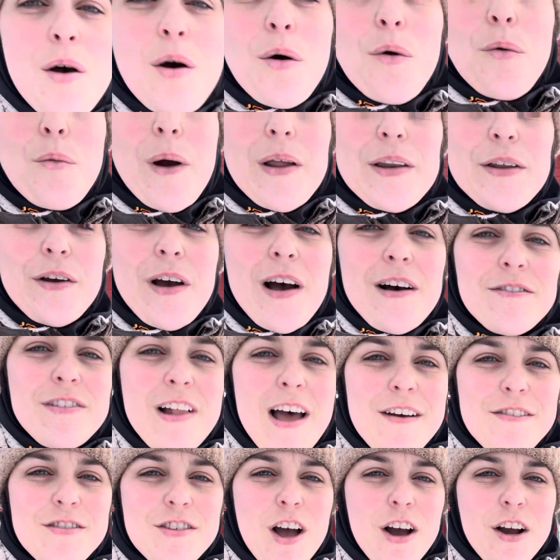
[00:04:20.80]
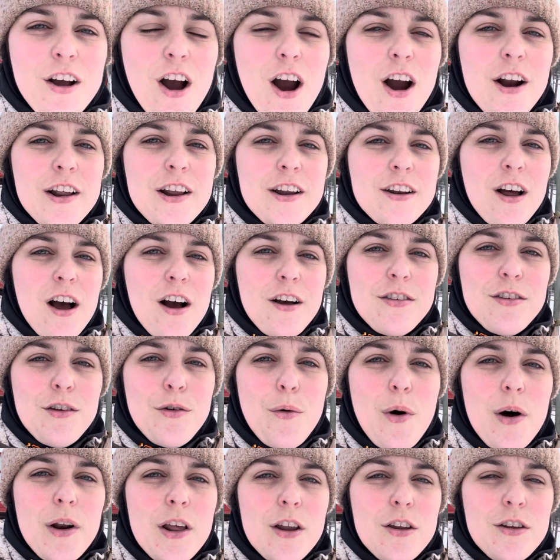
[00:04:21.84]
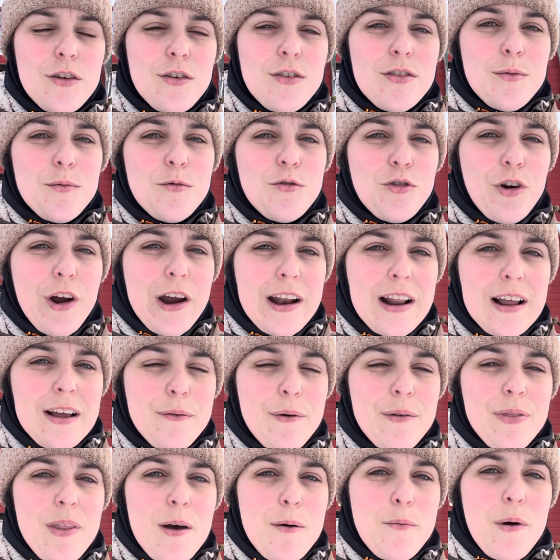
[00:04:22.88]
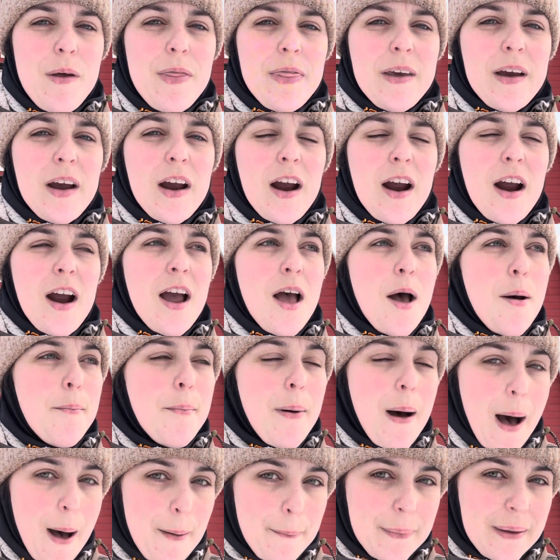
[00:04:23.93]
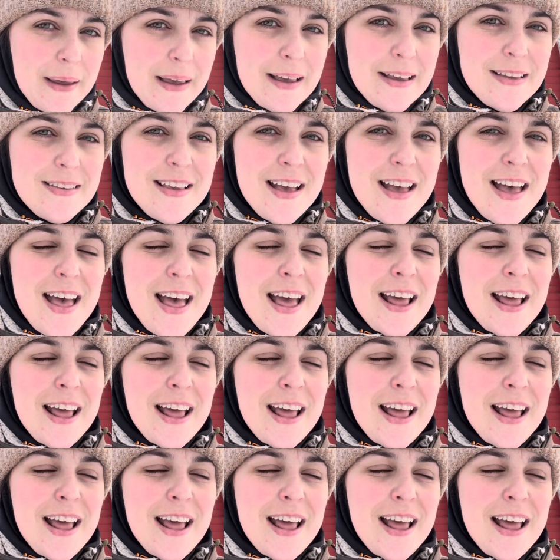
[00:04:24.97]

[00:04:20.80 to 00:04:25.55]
When you have livestock guardian dogs, you want to do some training with them when they're puppies.